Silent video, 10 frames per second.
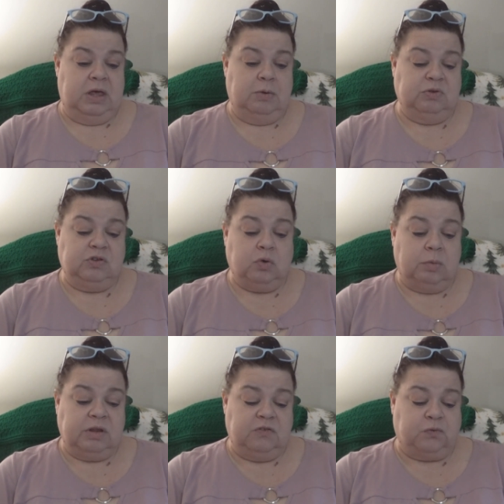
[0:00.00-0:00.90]
It was
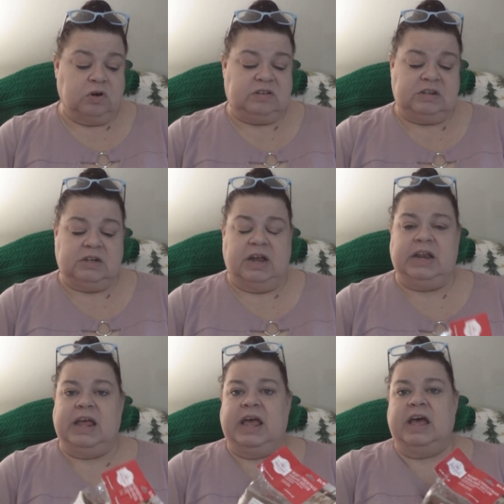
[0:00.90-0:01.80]
normally $14.98.
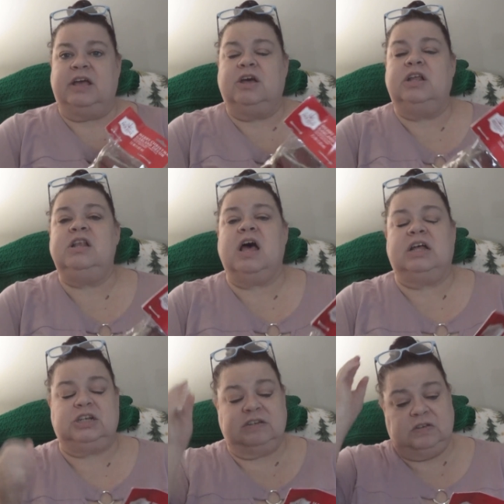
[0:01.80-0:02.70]
I could
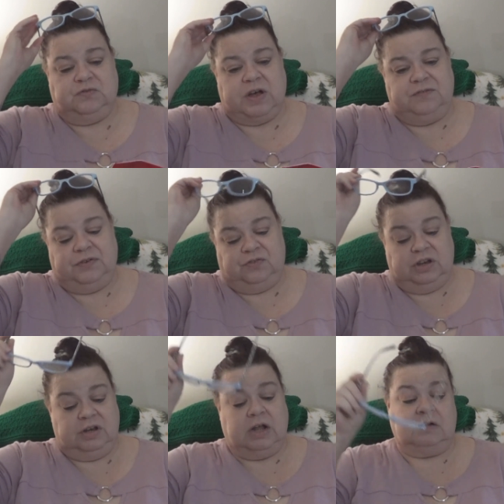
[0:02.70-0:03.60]
not justify
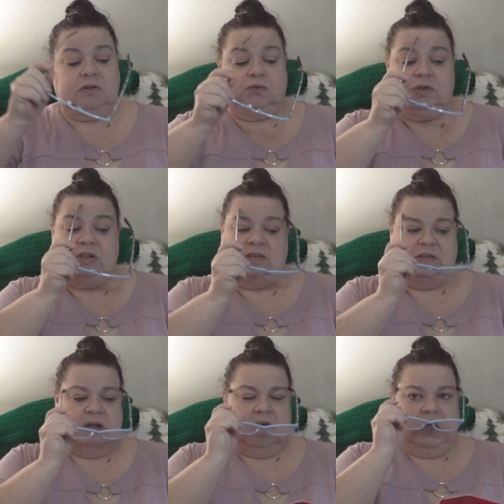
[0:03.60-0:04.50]
$15 for
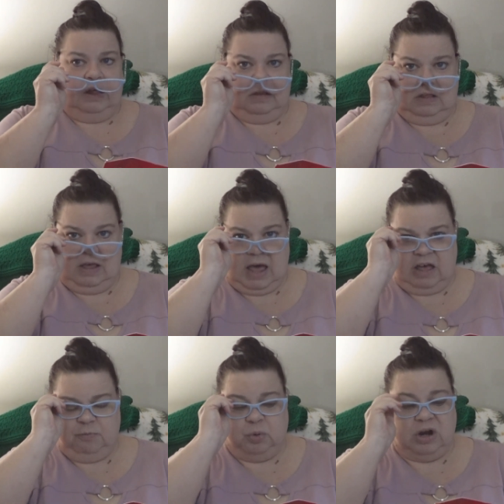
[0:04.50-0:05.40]
this. The
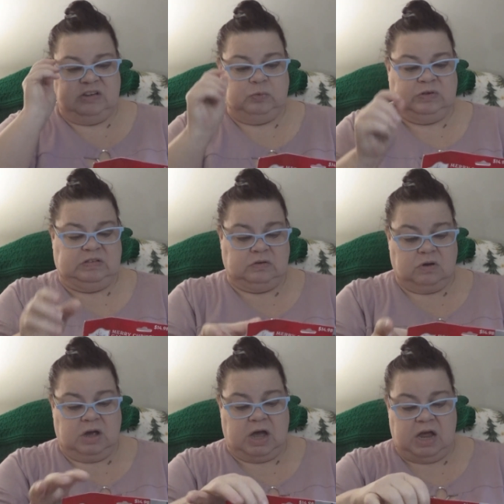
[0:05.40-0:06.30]
half price was
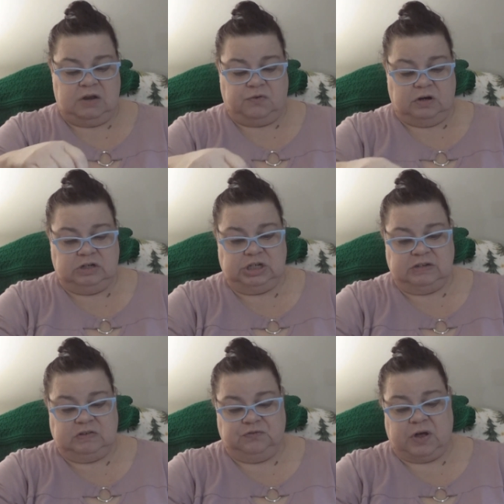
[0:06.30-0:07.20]
still kind of hard to
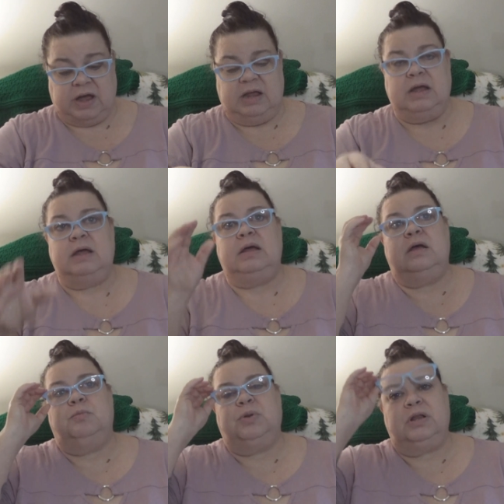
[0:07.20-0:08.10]
justify,
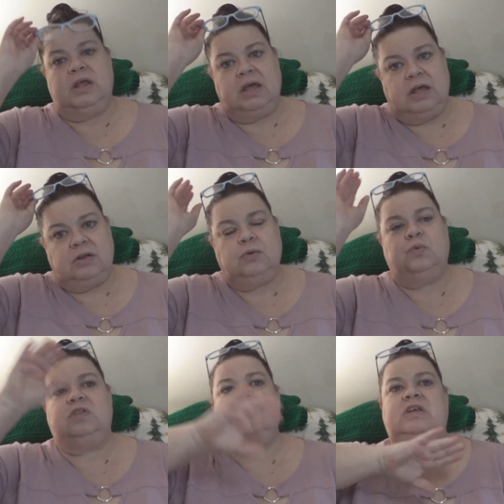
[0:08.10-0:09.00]
but again,
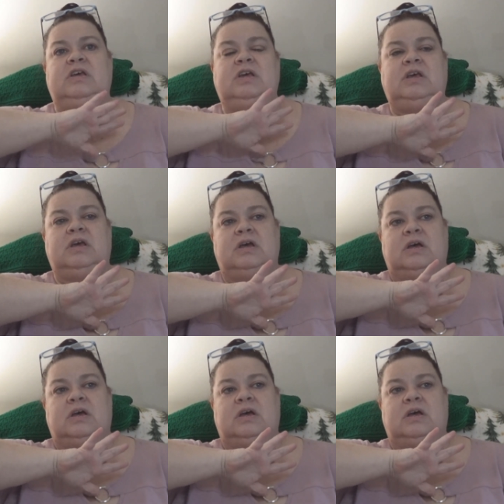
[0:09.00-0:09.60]
with the